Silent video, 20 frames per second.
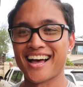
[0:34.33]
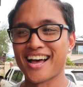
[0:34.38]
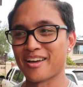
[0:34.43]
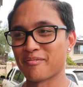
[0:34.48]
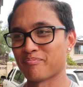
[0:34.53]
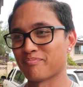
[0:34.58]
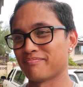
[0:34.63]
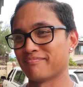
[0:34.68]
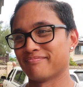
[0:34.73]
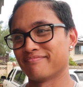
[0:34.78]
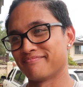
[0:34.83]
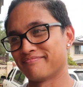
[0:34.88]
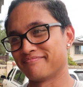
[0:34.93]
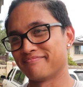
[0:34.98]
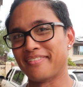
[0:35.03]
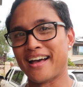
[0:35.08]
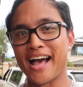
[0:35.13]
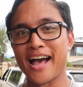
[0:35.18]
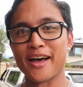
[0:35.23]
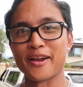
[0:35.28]
I'm,
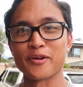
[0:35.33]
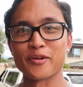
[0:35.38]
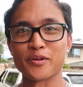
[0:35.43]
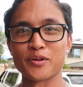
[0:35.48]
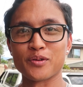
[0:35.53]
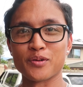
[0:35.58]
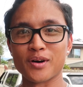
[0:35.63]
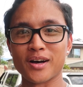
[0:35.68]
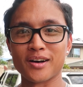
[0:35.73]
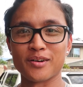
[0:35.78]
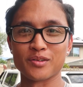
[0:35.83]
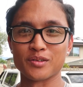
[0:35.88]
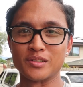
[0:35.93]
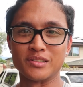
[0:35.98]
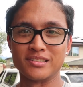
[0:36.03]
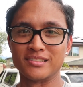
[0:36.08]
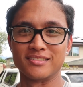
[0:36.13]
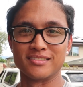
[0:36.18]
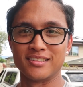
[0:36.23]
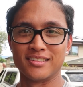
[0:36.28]
I don't know how,
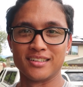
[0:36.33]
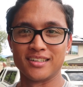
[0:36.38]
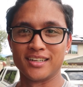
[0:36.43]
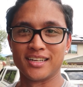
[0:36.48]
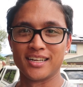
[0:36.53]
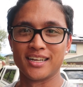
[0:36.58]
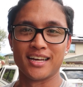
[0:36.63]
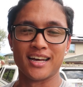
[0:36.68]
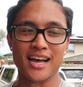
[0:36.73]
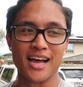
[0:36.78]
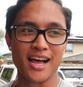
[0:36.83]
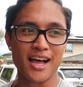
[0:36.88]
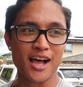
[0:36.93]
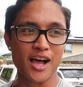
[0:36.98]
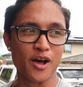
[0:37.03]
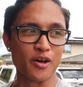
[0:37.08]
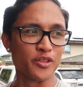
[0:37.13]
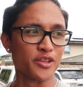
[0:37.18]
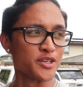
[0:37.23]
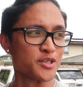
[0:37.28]

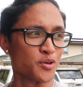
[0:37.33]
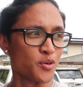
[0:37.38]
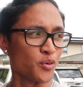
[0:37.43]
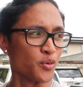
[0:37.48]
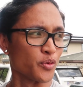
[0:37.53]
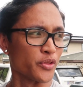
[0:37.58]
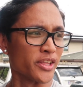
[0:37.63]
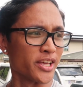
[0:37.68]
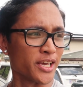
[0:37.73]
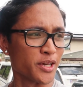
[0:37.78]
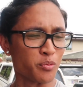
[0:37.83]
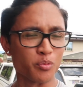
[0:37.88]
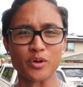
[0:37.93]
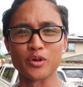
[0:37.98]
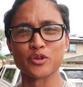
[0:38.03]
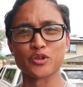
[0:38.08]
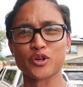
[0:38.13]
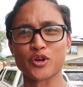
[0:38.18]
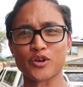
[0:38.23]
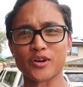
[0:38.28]
how this whole thing
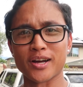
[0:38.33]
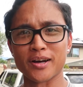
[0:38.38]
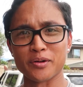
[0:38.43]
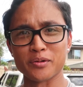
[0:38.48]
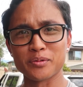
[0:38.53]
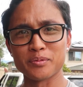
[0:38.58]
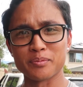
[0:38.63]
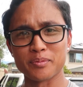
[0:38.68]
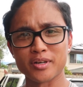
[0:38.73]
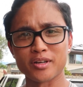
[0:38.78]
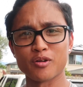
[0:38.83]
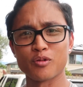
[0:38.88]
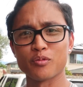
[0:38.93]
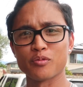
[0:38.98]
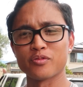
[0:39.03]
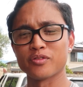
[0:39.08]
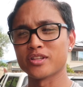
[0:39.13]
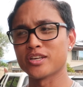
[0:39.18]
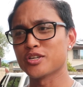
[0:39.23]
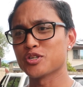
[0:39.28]
will turn out, but
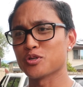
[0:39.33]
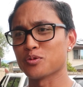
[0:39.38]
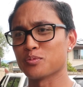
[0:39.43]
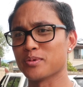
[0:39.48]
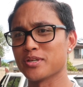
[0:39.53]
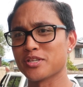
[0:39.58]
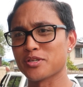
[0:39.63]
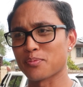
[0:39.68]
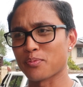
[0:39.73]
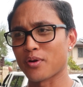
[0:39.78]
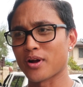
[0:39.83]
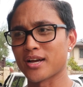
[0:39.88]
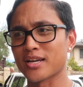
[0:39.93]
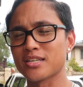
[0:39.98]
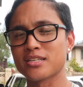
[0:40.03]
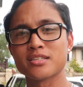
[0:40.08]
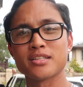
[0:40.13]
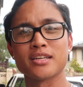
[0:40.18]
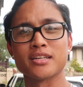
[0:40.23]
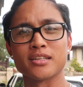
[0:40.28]
hopefully she'll be
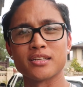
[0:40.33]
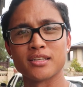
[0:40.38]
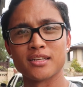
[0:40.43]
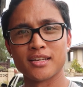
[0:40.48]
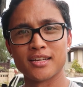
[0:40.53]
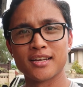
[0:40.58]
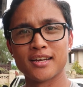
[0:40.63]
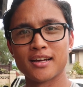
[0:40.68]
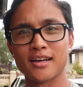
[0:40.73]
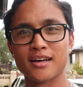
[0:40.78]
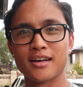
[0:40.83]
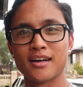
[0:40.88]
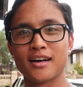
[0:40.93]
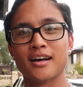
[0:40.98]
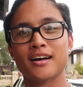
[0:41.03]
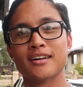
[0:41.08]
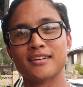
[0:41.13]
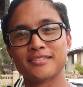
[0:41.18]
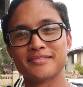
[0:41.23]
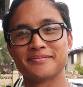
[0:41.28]
surprised and,
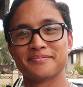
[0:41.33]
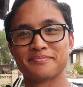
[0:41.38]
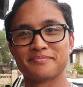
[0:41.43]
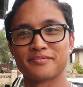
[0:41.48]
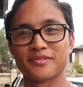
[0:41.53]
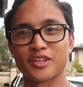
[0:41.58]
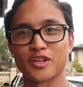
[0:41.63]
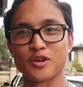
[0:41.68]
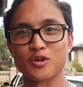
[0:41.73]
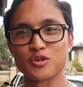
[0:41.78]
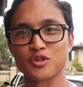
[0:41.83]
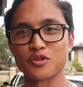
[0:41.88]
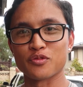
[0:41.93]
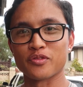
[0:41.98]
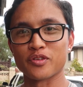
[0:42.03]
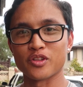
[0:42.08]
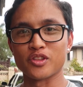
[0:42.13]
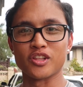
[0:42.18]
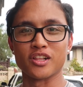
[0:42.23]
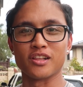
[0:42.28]
you know, she'll
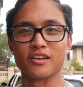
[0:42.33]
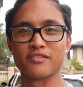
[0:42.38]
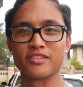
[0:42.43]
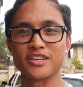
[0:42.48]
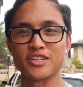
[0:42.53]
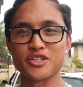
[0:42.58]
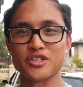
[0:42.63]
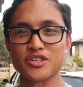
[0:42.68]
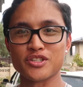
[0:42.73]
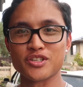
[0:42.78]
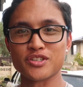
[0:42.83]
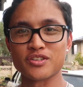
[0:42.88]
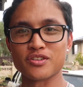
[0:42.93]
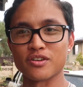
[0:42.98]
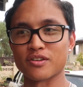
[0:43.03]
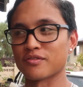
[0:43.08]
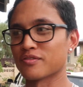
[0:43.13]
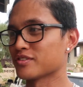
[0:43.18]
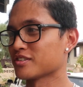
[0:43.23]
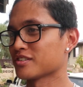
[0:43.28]
feel the love that she
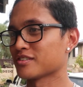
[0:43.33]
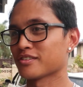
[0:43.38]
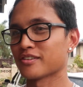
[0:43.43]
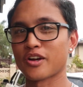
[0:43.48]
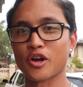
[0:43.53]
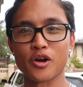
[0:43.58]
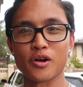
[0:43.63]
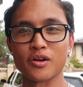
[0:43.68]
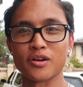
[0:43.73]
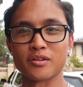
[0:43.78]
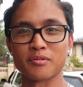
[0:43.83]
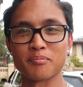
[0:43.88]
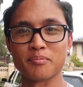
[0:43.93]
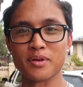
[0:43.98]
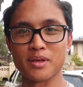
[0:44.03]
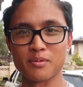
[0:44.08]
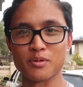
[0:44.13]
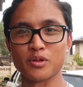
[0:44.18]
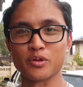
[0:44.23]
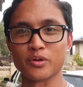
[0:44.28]
deserves, her and
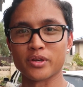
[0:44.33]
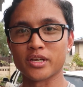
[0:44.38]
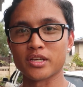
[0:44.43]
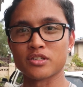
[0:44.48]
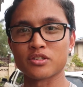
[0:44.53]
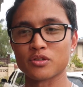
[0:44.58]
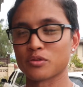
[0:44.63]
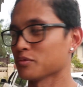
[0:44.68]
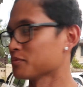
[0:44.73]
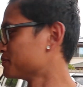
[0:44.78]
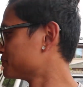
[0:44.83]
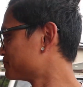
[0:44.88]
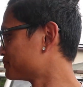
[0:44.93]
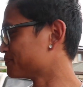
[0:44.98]
baby Lucas. So